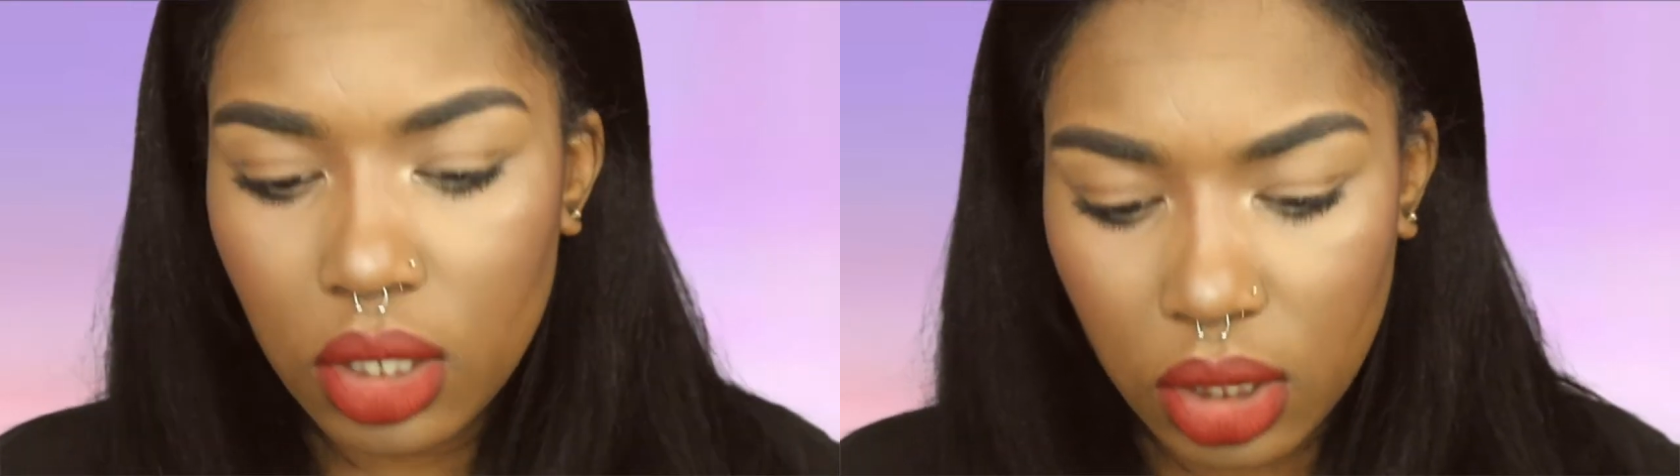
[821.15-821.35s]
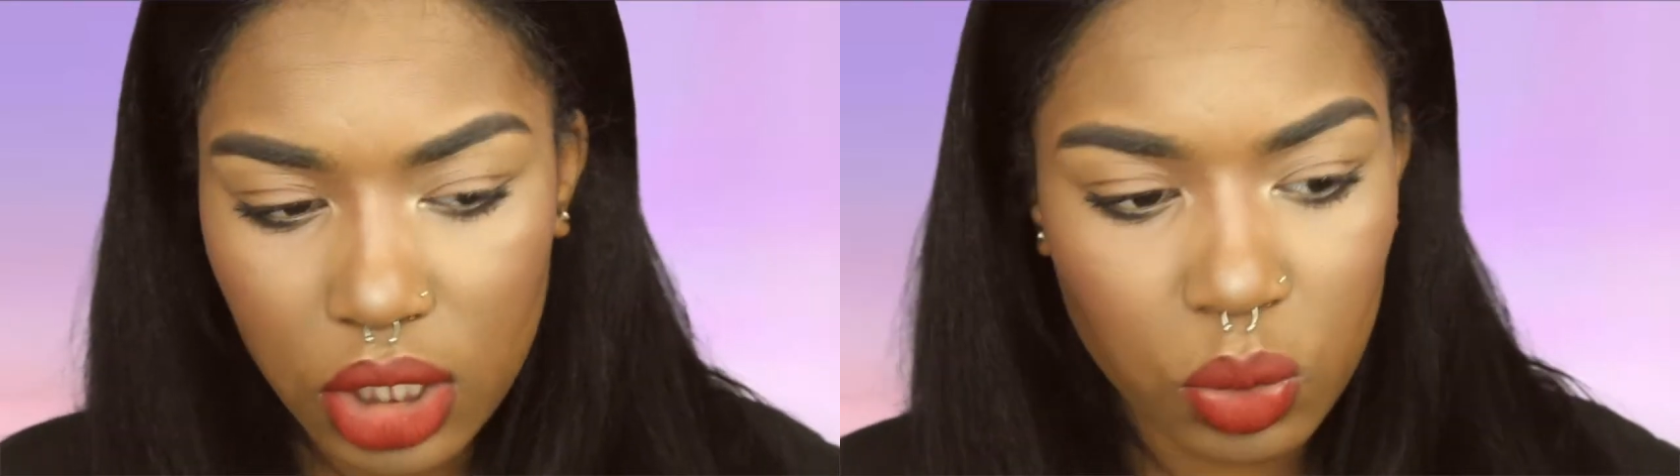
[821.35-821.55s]

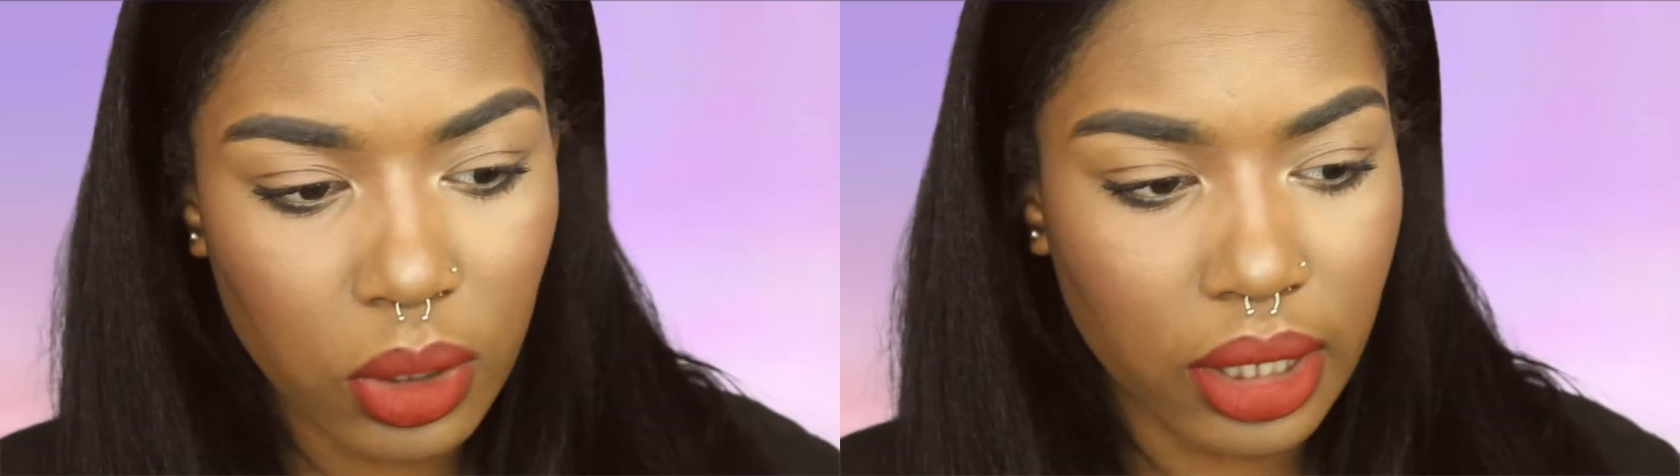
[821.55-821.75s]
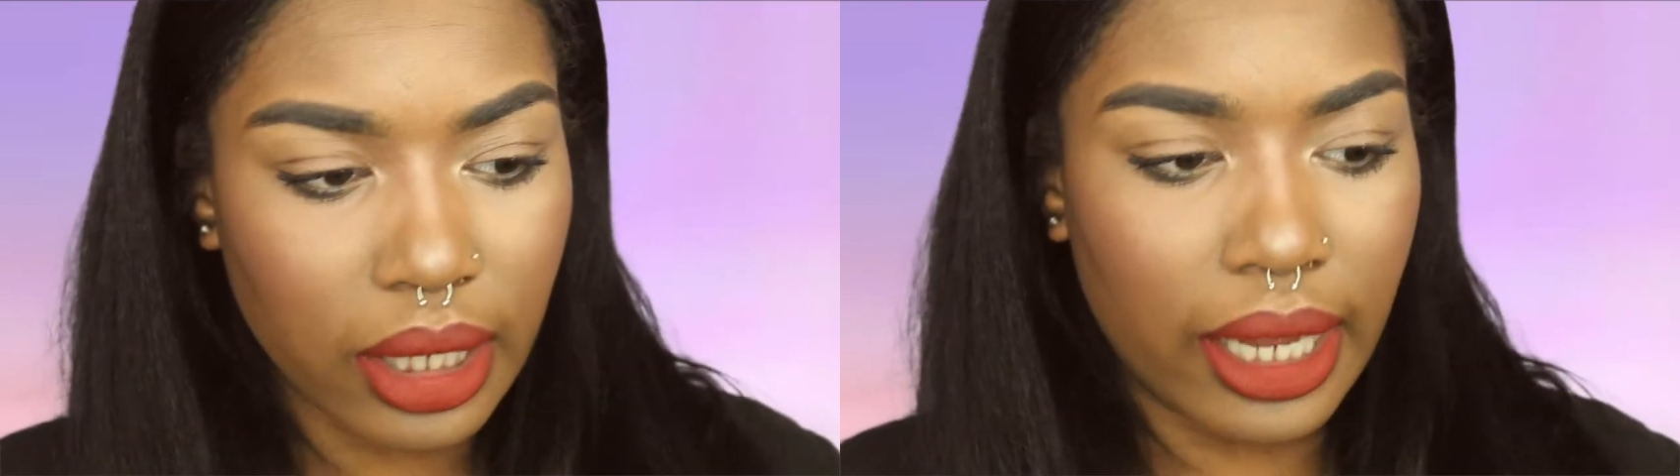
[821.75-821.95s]
this
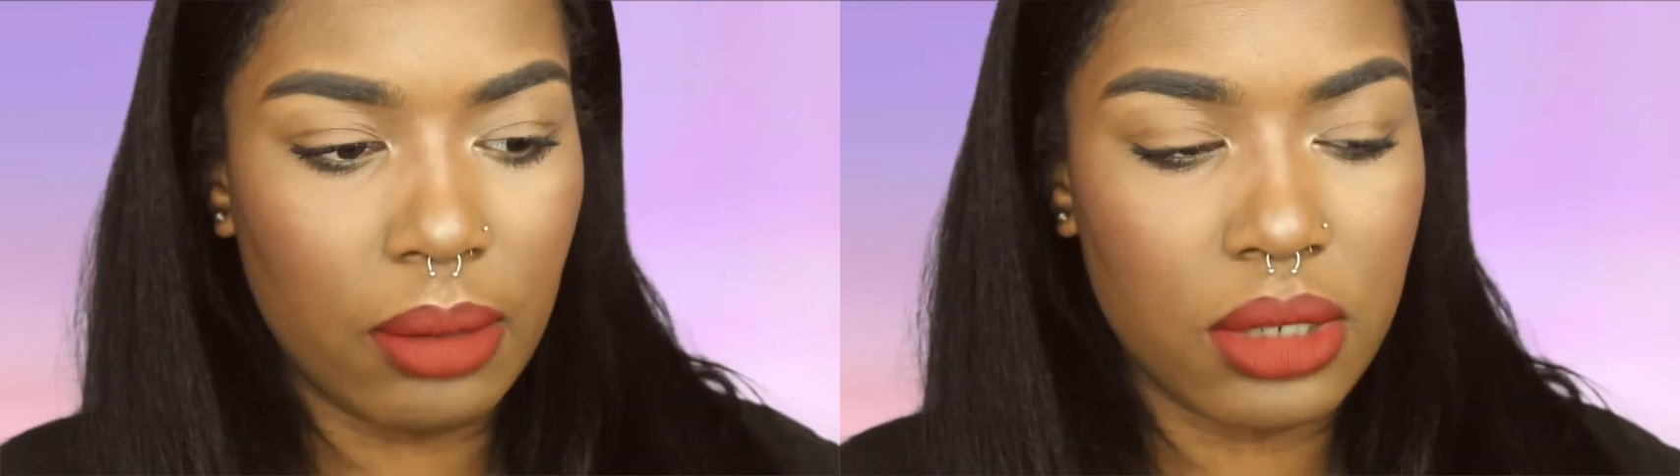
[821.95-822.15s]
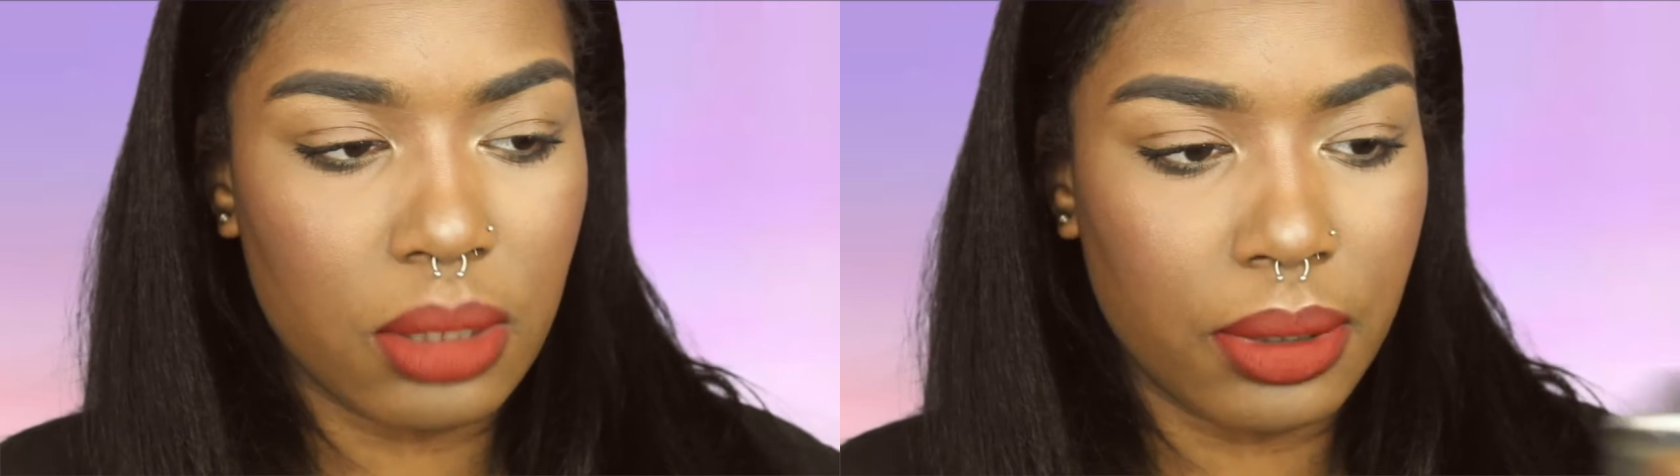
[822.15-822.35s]
one
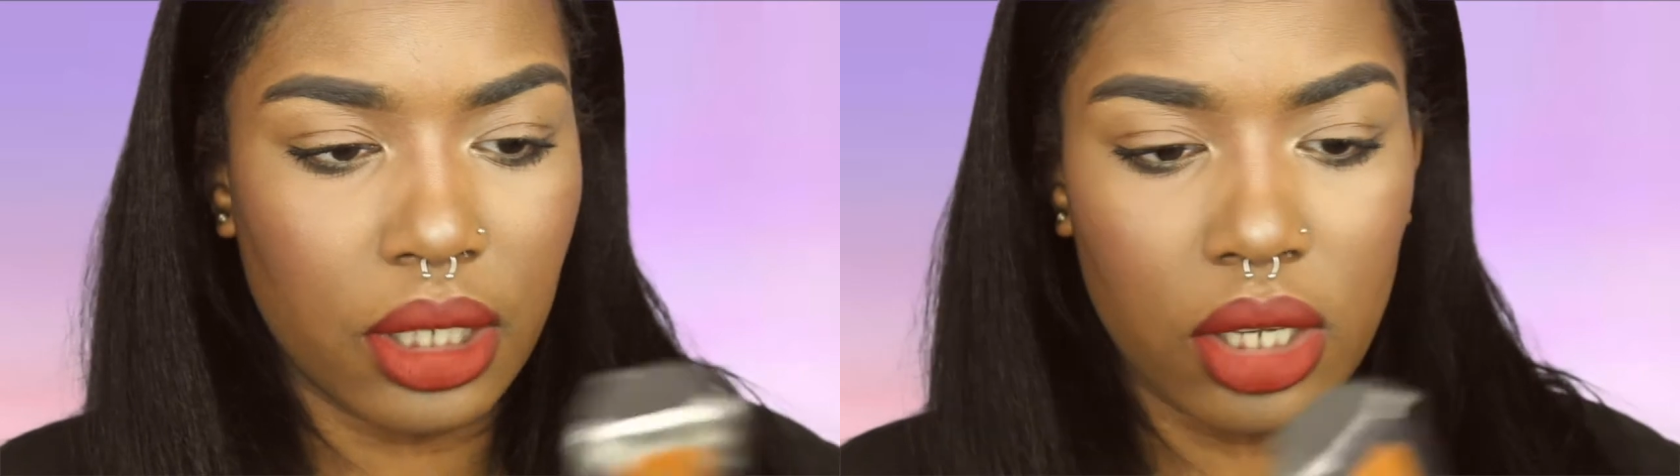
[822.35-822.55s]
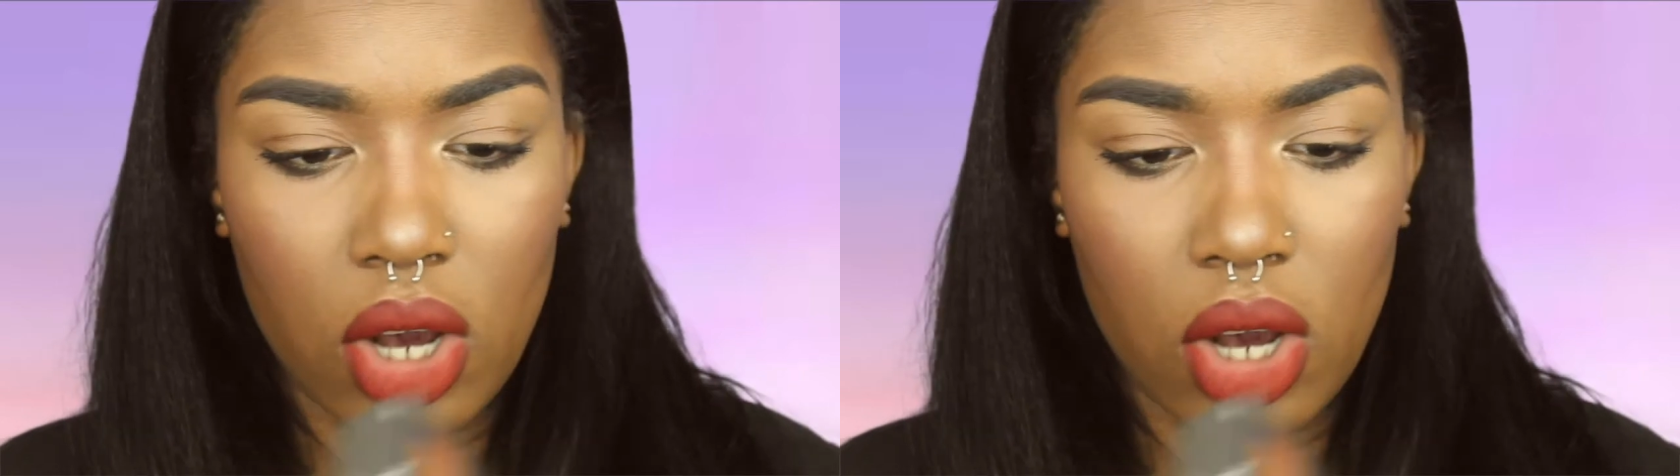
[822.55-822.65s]
claimed to be,